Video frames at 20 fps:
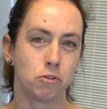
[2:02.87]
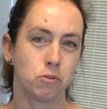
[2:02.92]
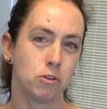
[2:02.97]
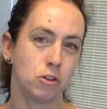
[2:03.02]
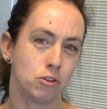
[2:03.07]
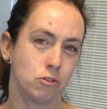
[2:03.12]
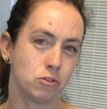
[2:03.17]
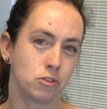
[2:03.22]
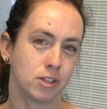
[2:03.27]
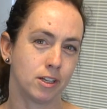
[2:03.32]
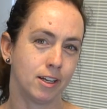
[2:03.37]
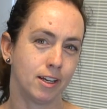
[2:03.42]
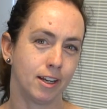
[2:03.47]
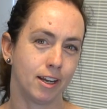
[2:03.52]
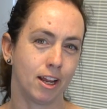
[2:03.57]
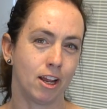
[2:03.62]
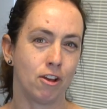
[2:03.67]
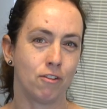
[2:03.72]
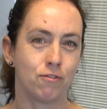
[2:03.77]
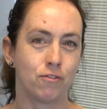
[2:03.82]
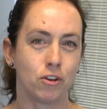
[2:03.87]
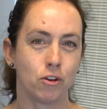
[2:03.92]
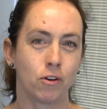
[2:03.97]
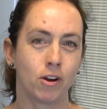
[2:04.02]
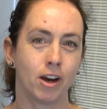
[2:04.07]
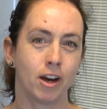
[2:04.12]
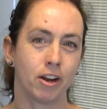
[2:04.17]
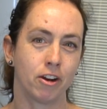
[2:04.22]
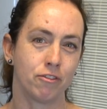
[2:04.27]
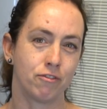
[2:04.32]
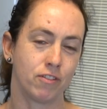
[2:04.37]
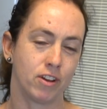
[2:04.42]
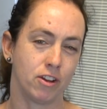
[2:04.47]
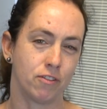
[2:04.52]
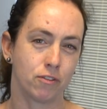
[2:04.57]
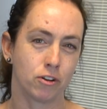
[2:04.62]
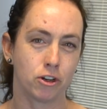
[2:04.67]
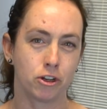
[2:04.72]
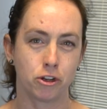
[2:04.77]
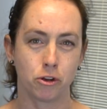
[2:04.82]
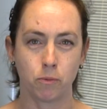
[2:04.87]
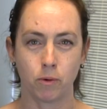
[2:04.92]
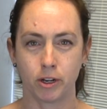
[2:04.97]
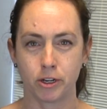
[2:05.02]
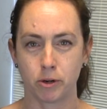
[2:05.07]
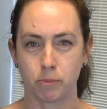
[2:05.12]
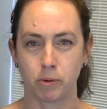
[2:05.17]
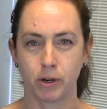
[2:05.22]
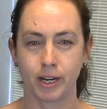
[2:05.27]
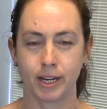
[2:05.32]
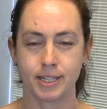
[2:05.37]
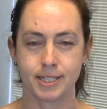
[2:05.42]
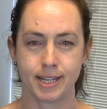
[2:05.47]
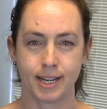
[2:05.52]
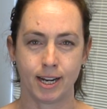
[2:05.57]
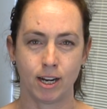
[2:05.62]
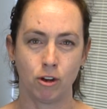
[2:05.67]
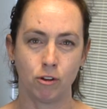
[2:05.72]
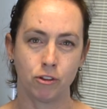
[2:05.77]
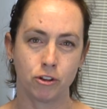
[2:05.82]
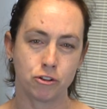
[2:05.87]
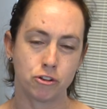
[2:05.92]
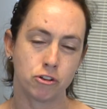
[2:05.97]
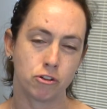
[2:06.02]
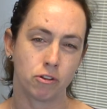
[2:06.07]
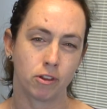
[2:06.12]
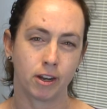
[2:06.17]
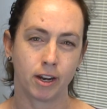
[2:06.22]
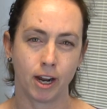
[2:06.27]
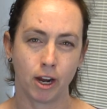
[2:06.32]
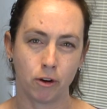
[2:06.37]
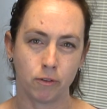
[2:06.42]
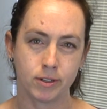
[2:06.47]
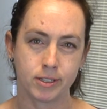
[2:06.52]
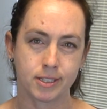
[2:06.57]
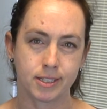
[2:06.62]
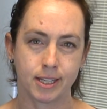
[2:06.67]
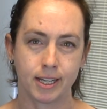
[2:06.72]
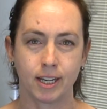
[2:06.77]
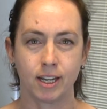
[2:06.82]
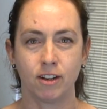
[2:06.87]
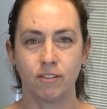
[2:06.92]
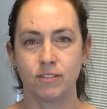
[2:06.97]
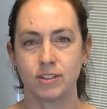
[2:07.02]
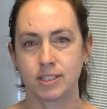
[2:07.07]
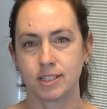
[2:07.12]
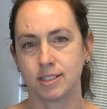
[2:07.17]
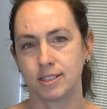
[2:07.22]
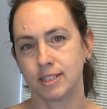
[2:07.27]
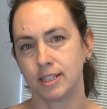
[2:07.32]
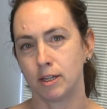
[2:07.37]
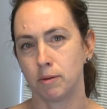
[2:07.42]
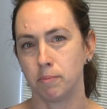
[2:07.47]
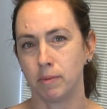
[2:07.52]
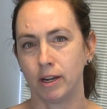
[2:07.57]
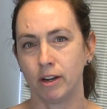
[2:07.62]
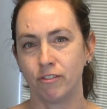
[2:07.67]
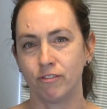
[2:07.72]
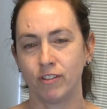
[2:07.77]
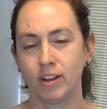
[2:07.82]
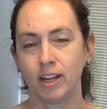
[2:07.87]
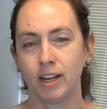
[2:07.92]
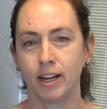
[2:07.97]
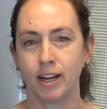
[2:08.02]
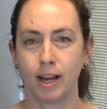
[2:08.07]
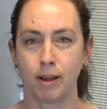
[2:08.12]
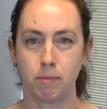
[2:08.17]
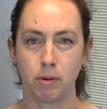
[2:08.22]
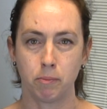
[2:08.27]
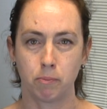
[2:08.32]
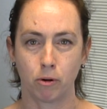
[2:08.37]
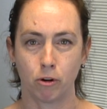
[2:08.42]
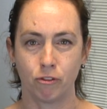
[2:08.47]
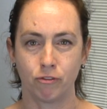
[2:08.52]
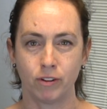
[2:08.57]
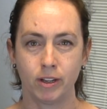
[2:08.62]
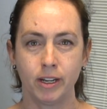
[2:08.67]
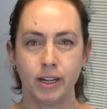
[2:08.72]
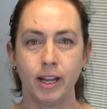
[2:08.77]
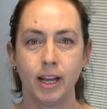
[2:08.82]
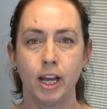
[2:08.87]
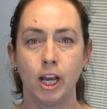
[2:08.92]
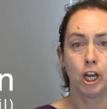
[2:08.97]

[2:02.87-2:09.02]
use it if you got a fever and you wanted to bring it down. The two that I always think of is acetaminophen and ibuprofen.